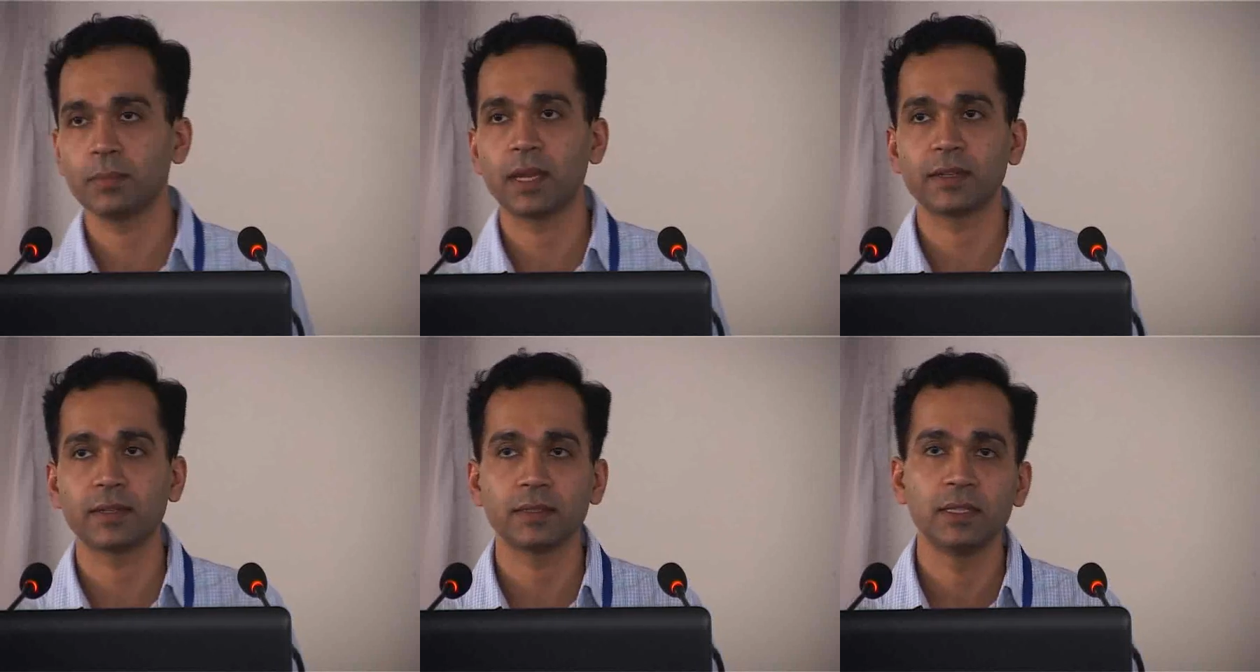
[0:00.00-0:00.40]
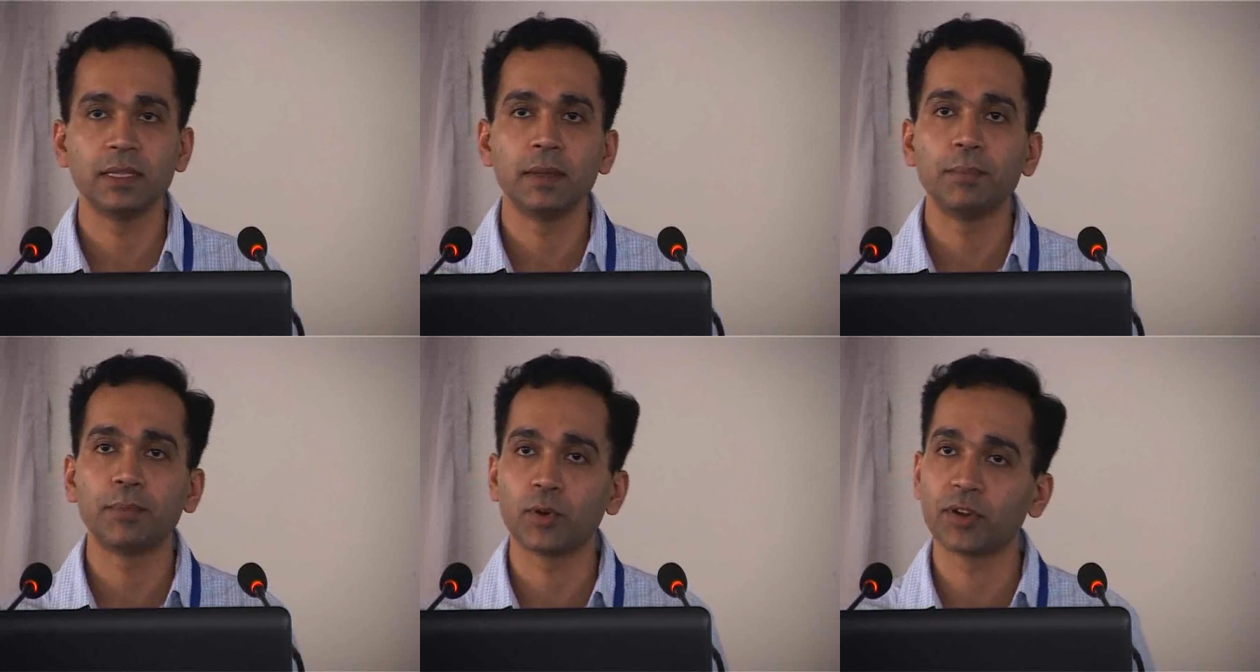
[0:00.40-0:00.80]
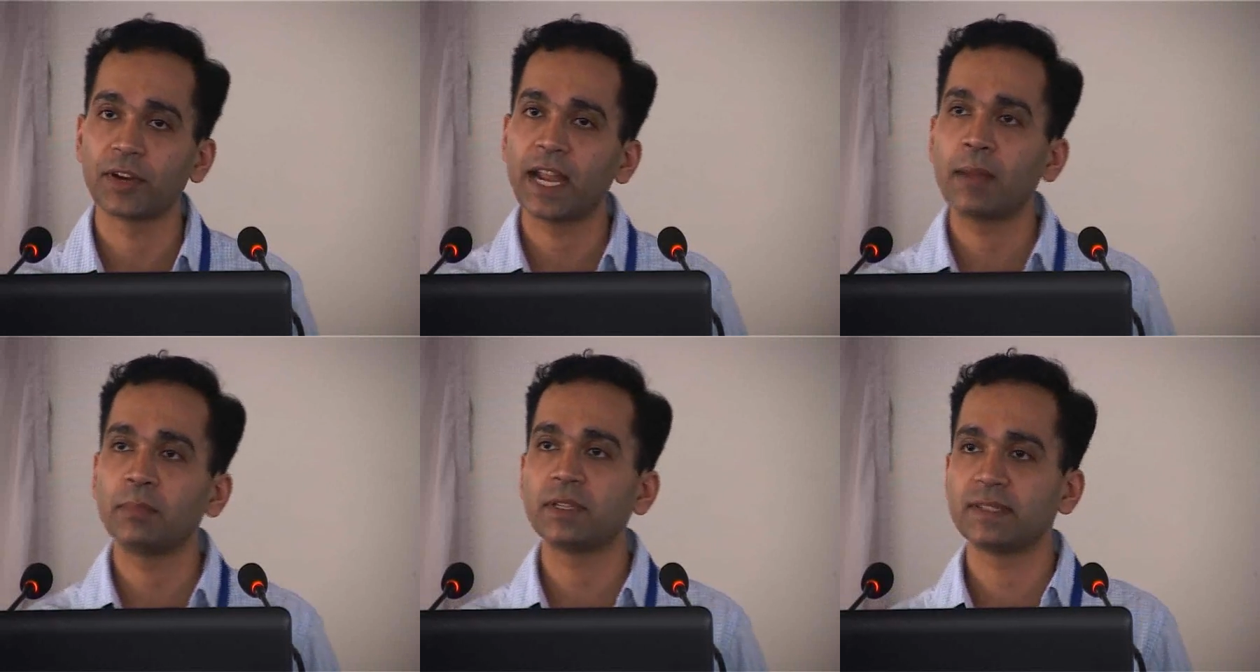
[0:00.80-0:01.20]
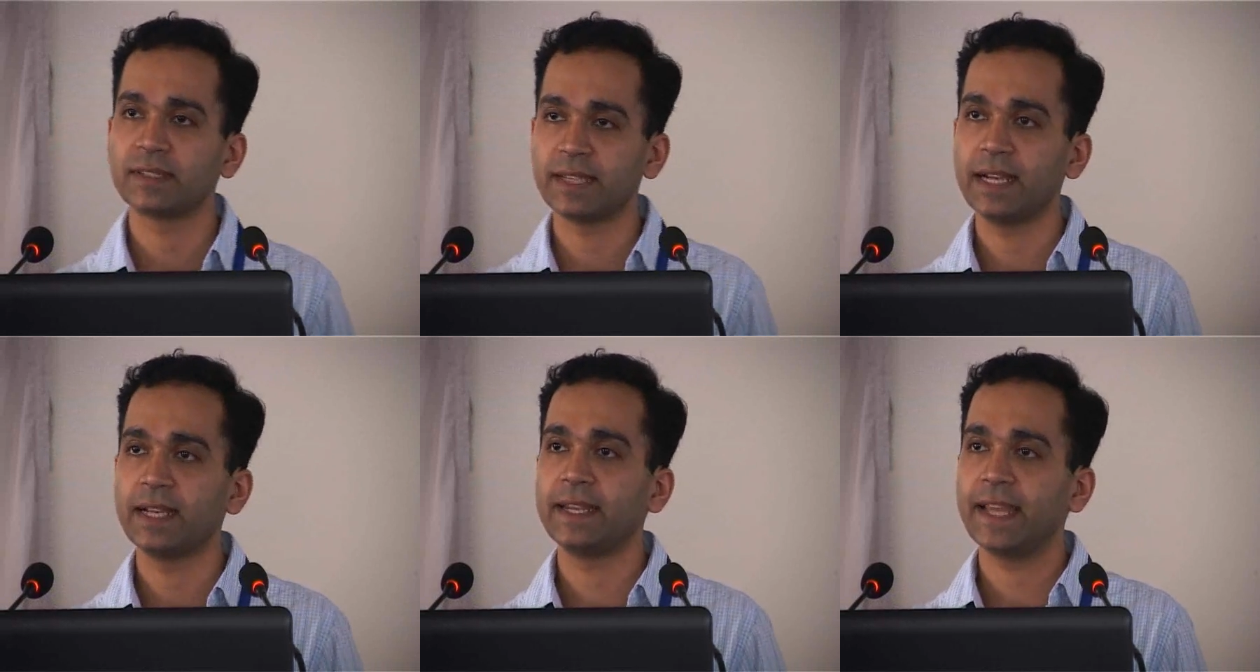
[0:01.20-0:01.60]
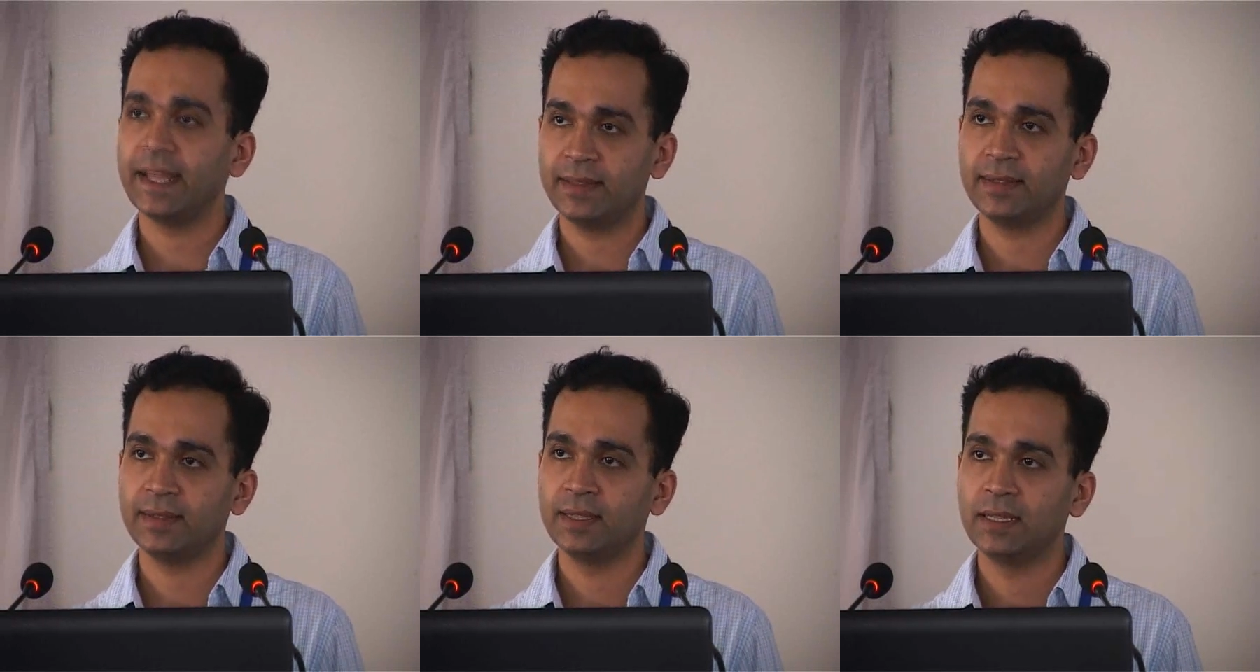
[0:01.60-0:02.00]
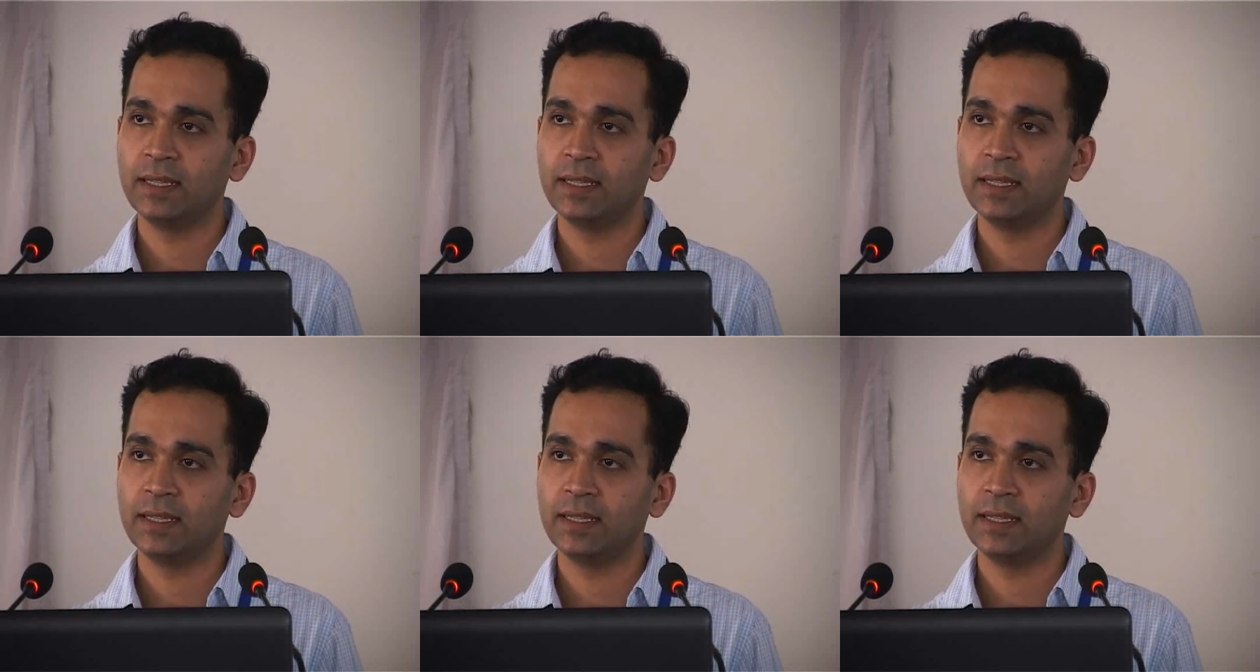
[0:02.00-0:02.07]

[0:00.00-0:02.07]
but programmed cell death.